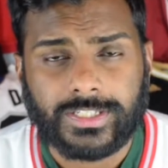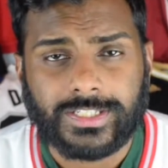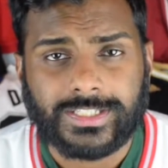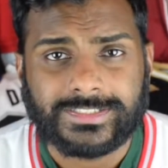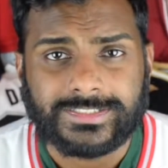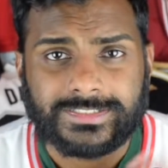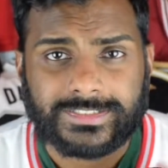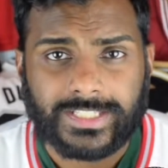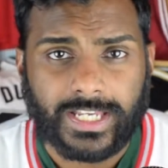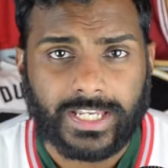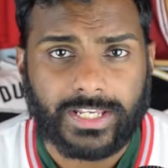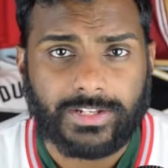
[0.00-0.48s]

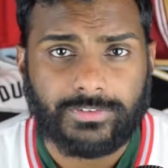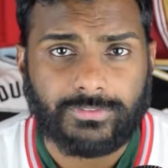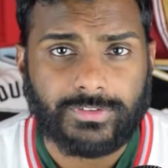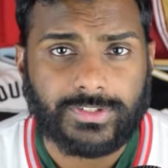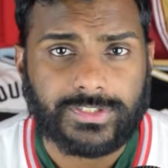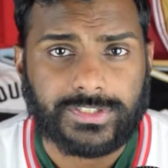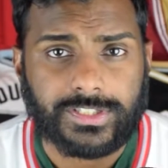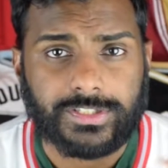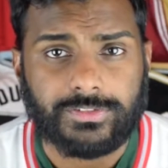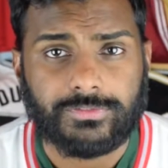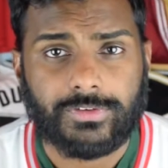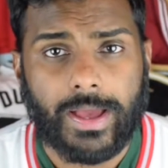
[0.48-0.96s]
Second
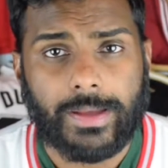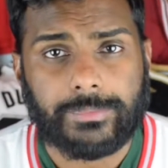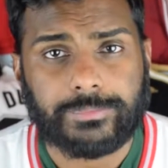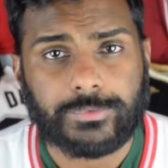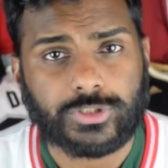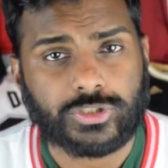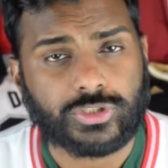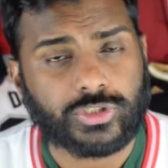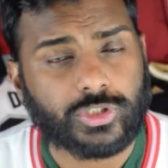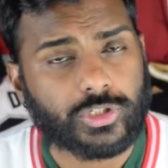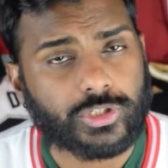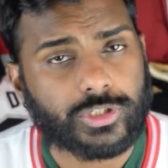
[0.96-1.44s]
reason,
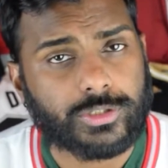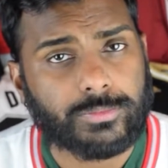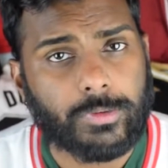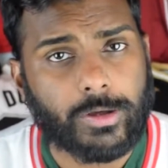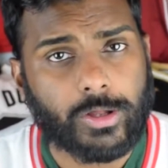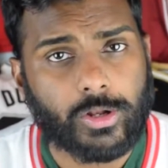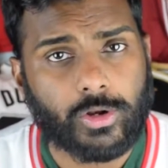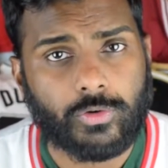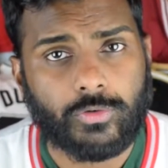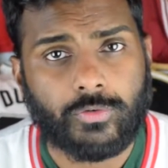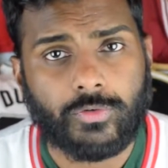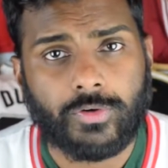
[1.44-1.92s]
Raptors turned the
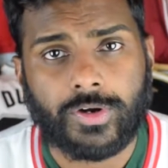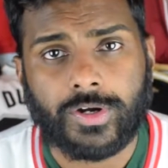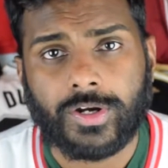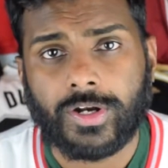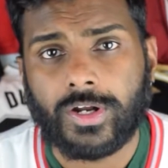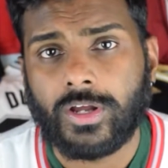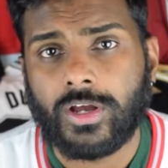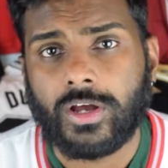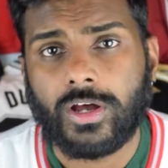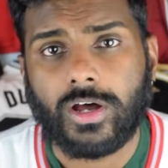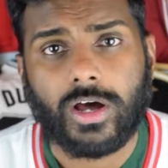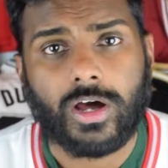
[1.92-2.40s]
ball over
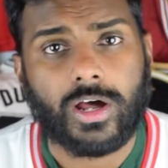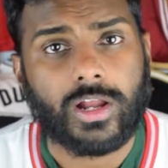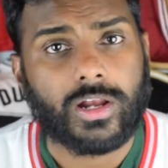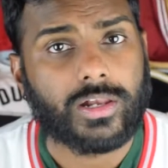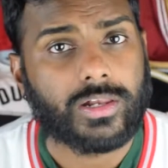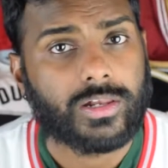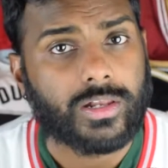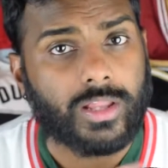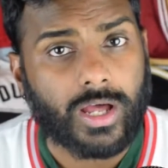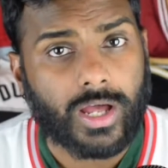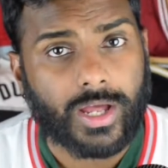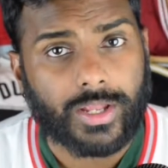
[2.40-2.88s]
a
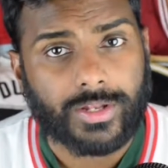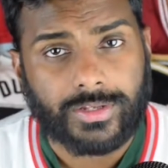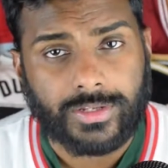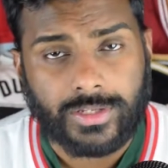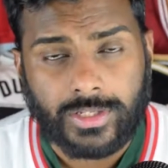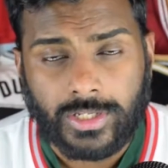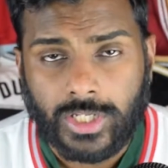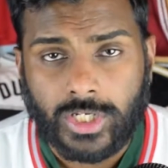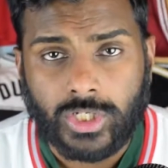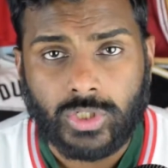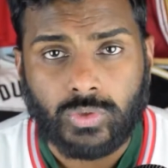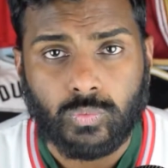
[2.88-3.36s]
lot.
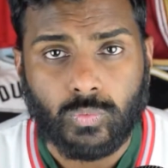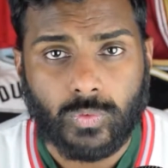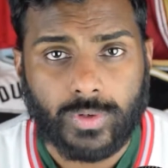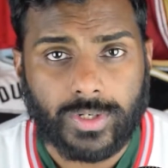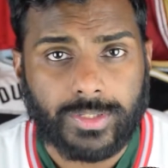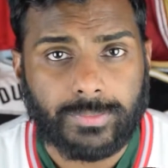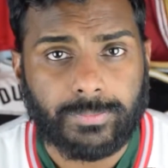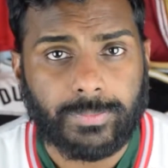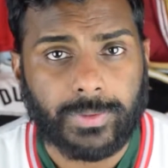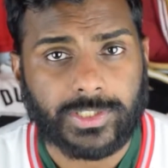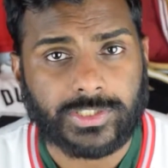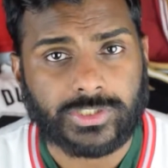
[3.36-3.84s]

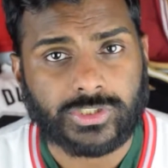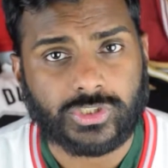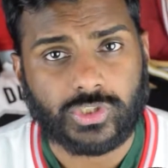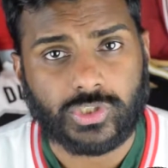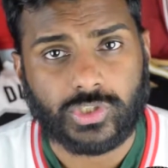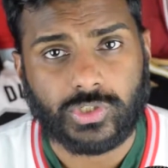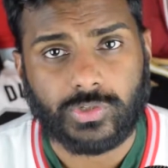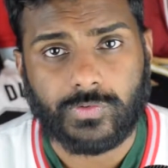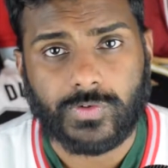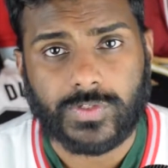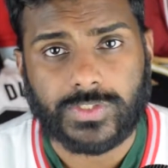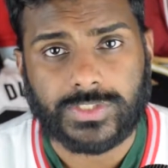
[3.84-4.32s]
20 plus
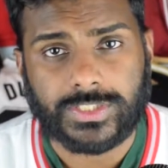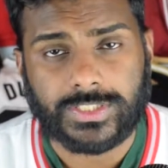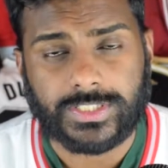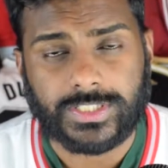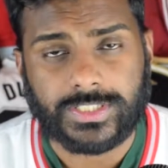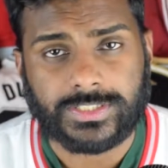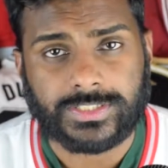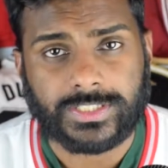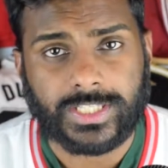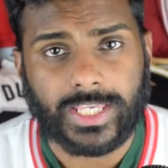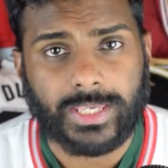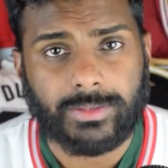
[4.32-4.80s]
turnovers in
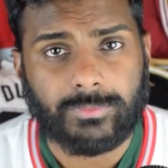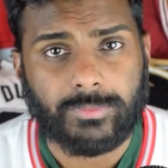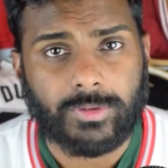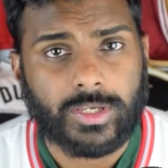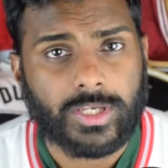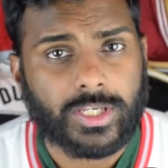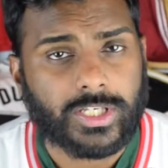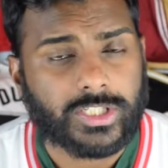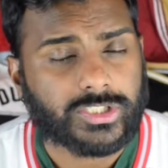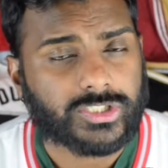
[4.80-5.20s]
this game.